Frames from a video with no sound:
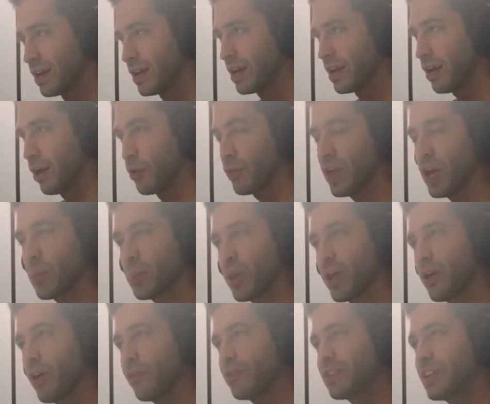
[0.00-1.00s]
Are they a
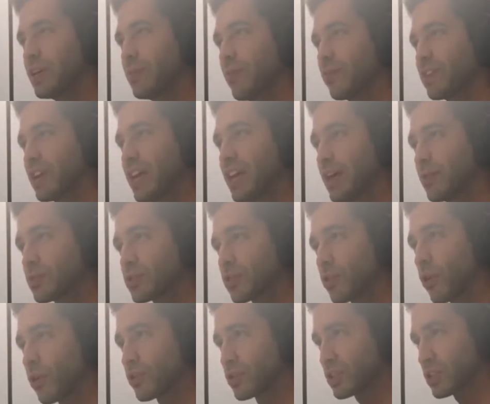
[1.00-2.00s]
playoff team if Cam
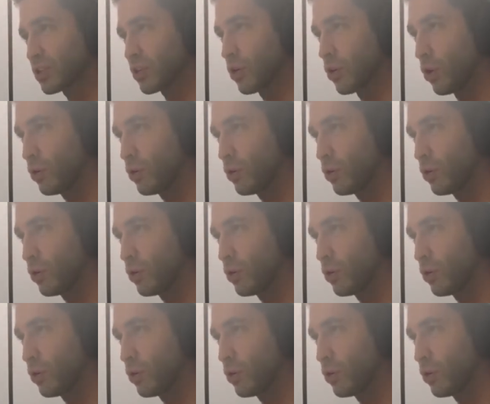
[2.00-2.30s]
starts all